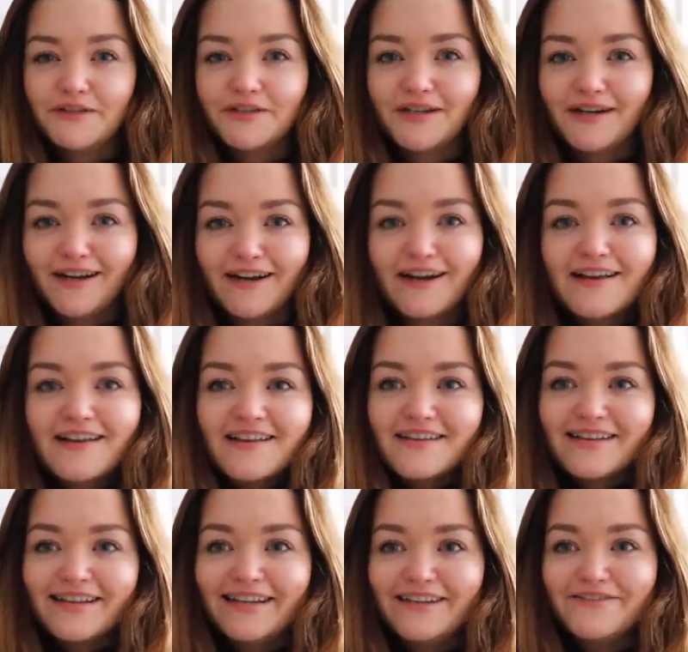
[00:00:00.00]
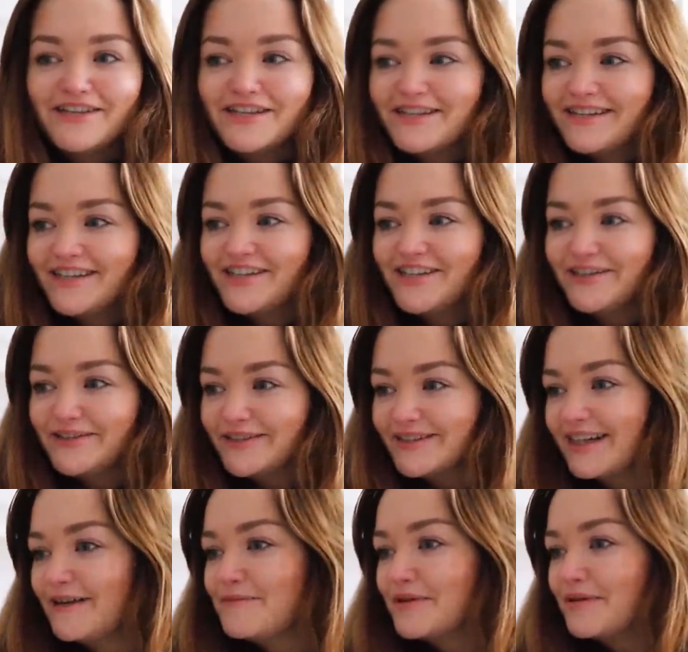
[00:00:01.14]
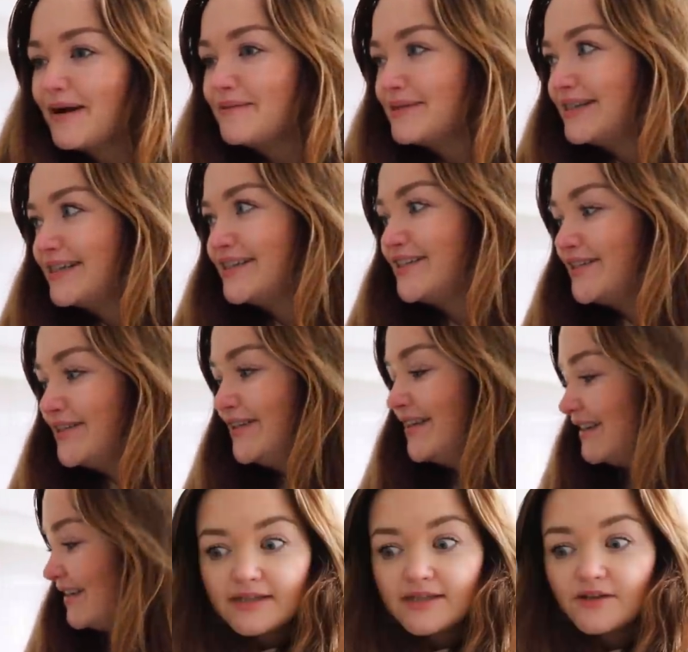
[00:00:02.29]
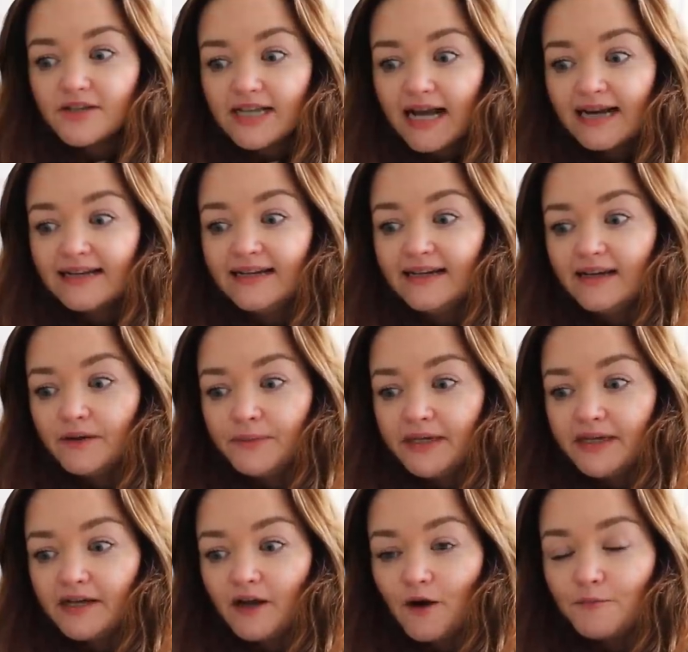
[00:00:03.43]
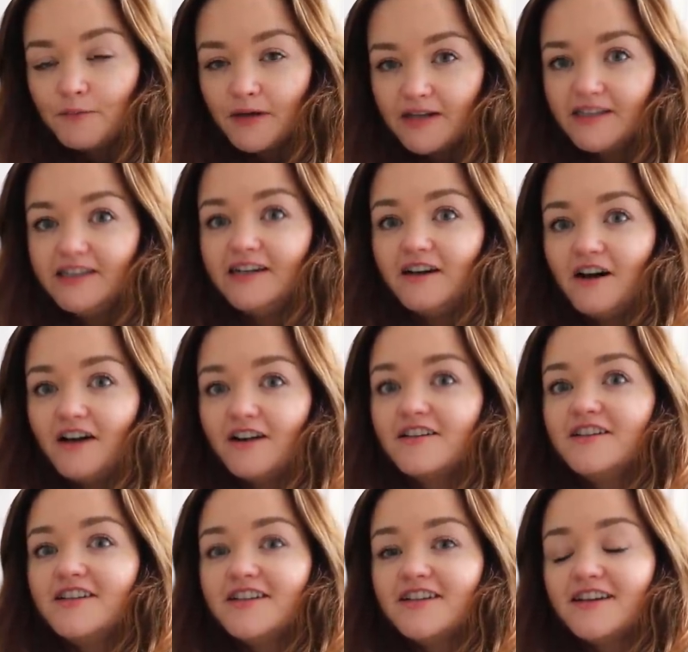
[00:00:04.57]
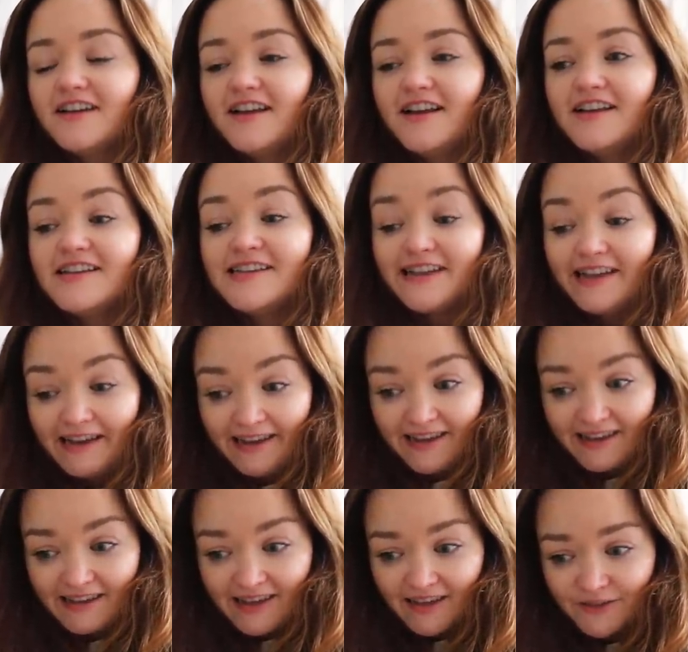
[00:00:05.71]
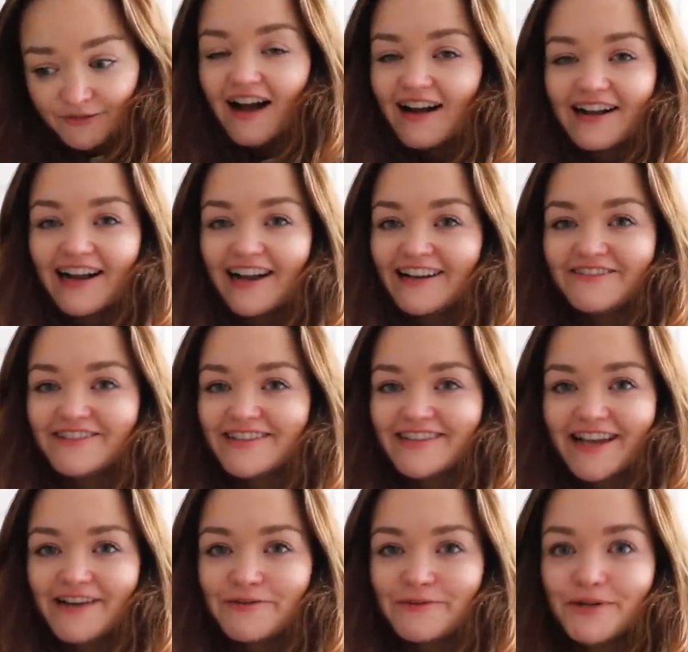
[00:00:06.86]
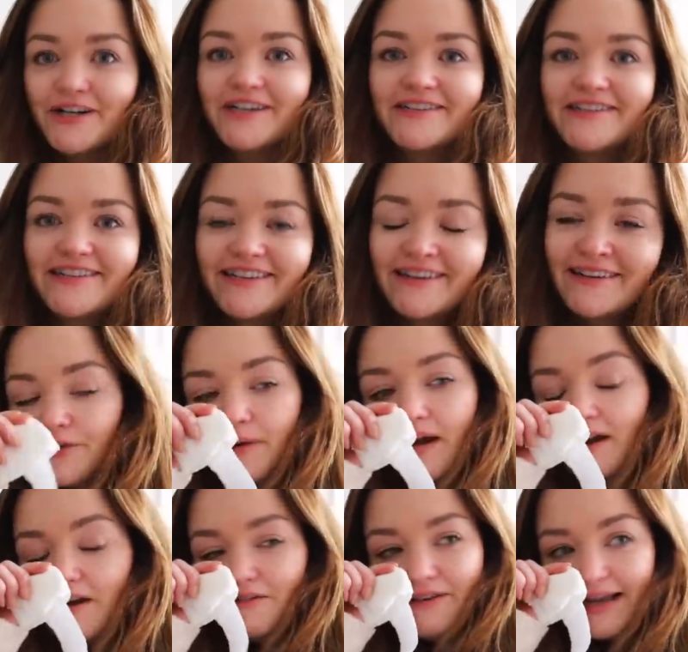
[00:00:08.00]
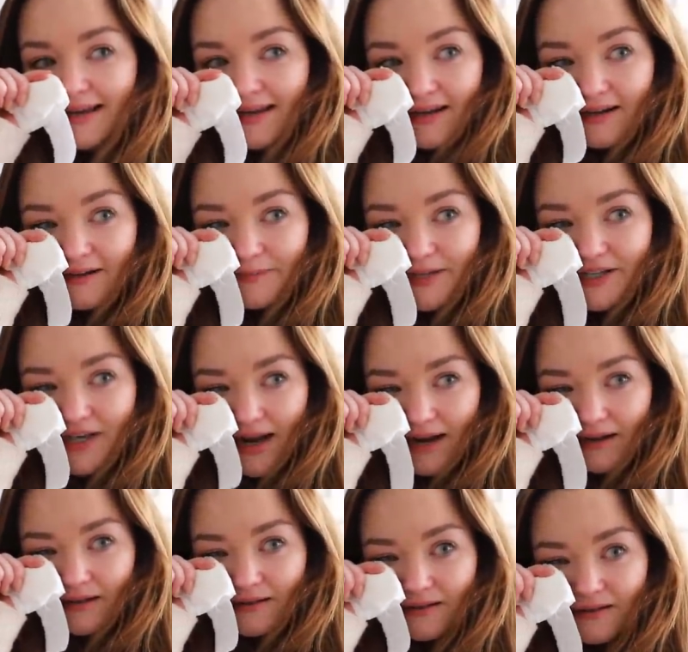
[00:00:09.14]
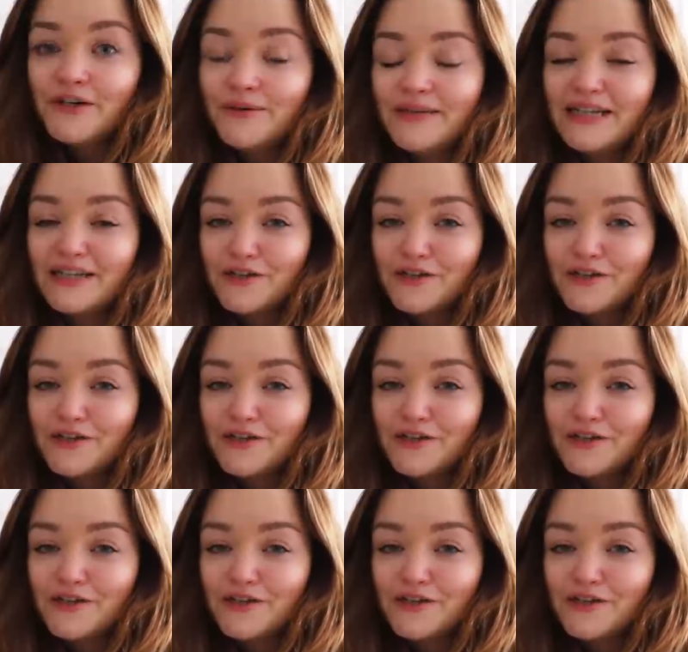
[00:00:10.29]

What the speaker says: using our sleeves as tissues. Let me grab a tissue. So sadly, a week ago, Blondie got sick. I can't even say the words. If you are a regular on my channel, you will